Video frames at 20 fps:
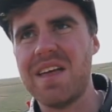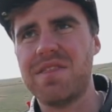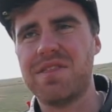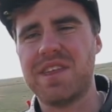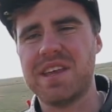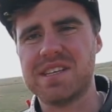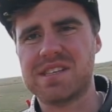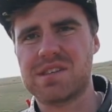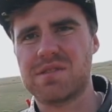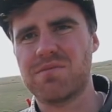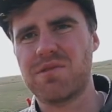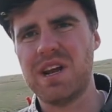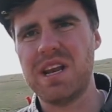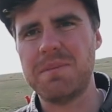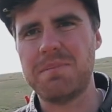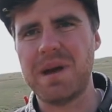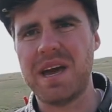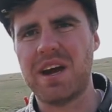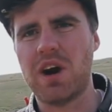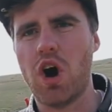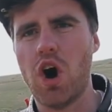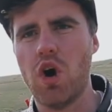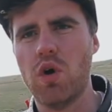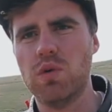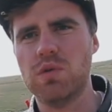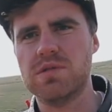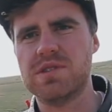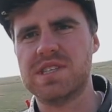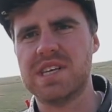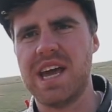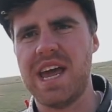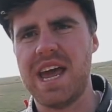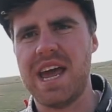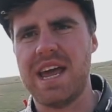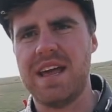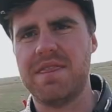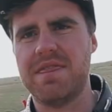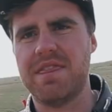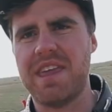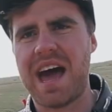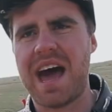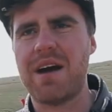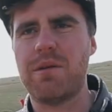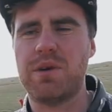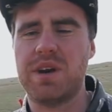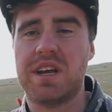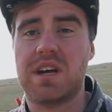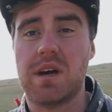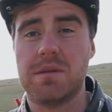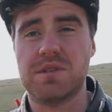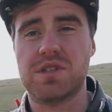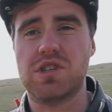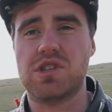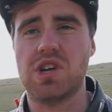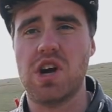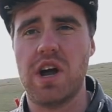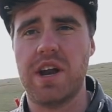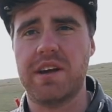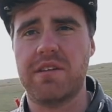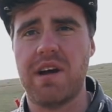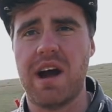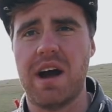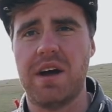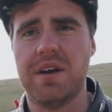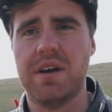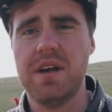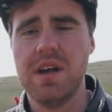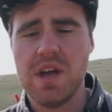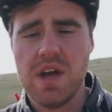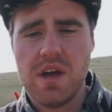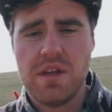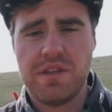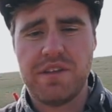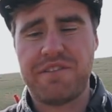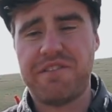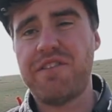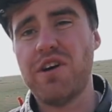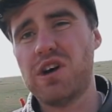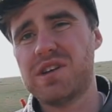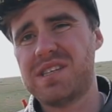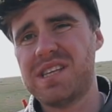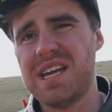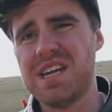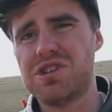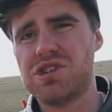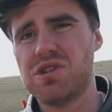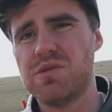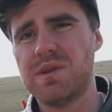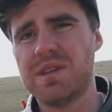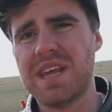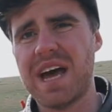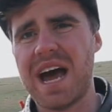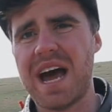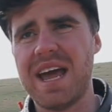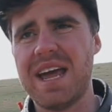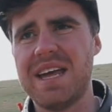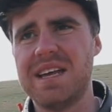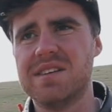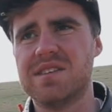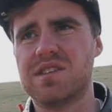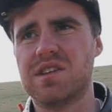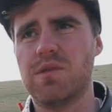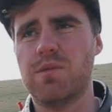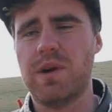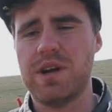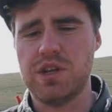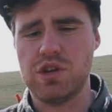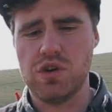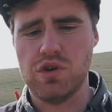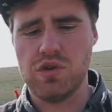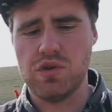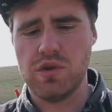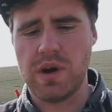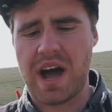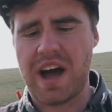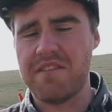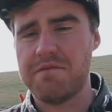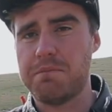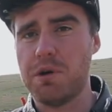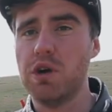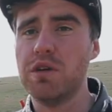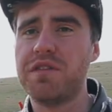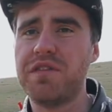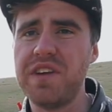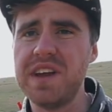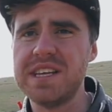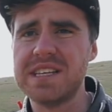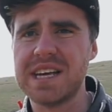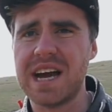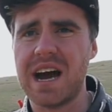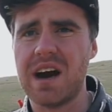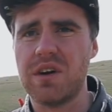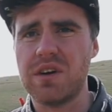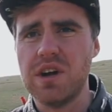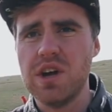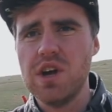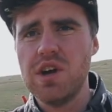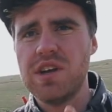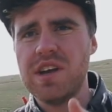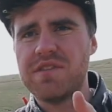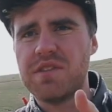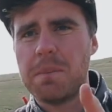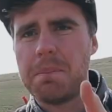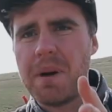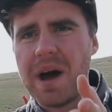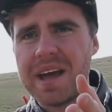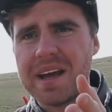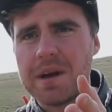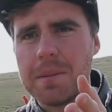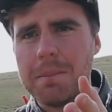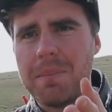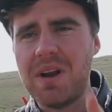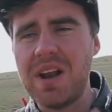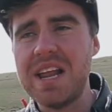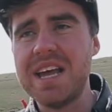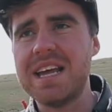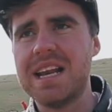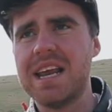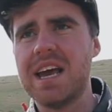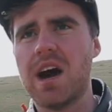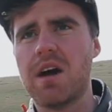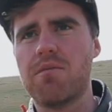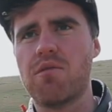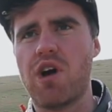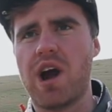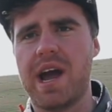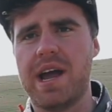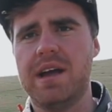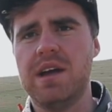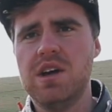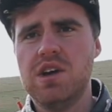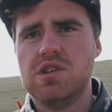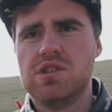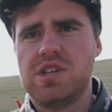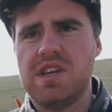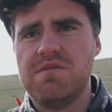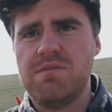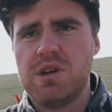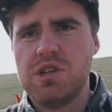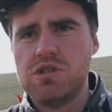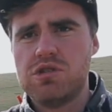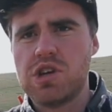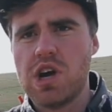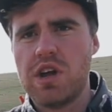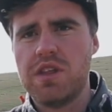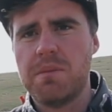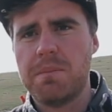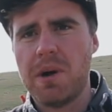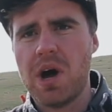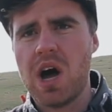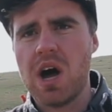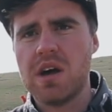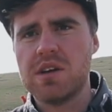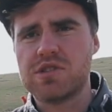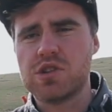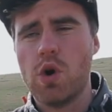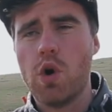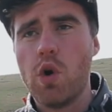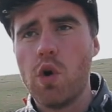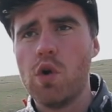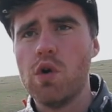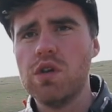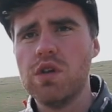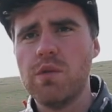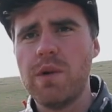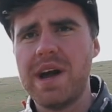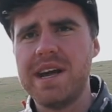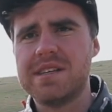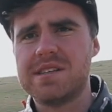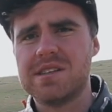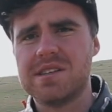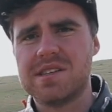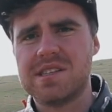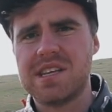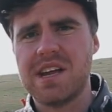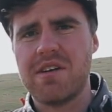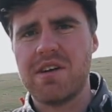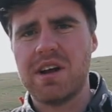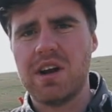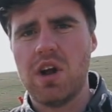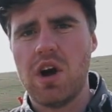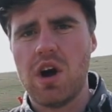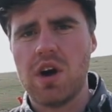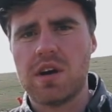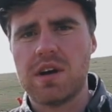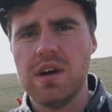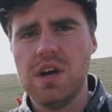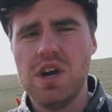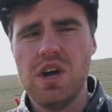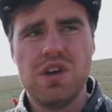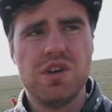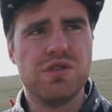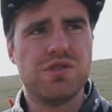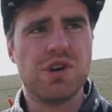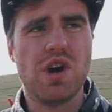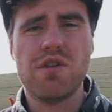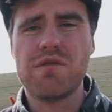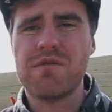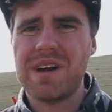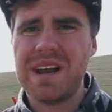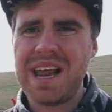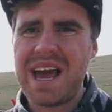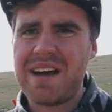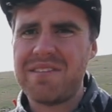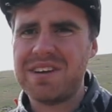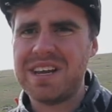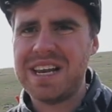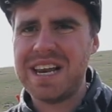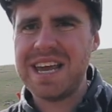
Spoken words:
there's some really big holes in that when it comes to turning around. The first issue with that is that when you have both feet down, you have the bike completely upright. So even when you turn the bars all the way to the steering lock, you don't really have any